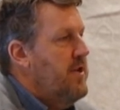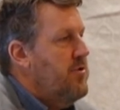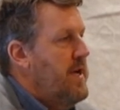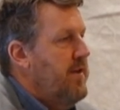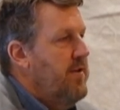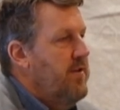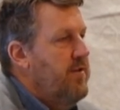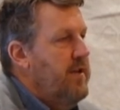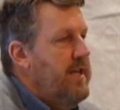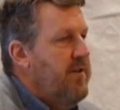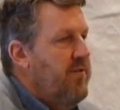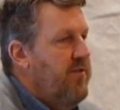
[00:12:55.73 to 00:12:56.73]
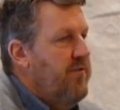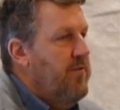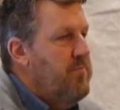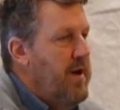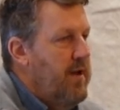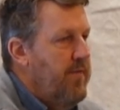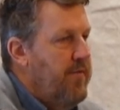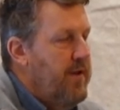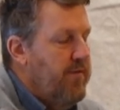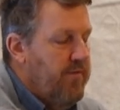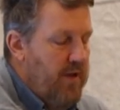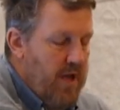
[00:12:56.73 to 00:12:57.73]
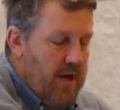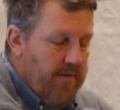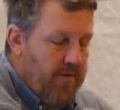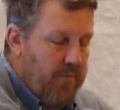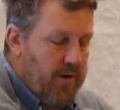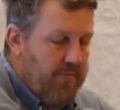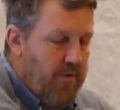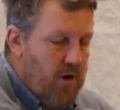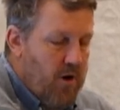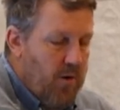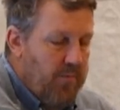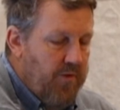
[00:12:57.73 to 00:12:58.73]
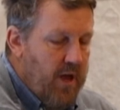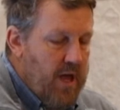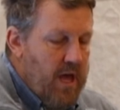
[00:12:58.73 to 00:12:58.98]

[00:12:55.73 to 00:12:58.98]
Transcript: it translates into ecosystem benefits from your farms.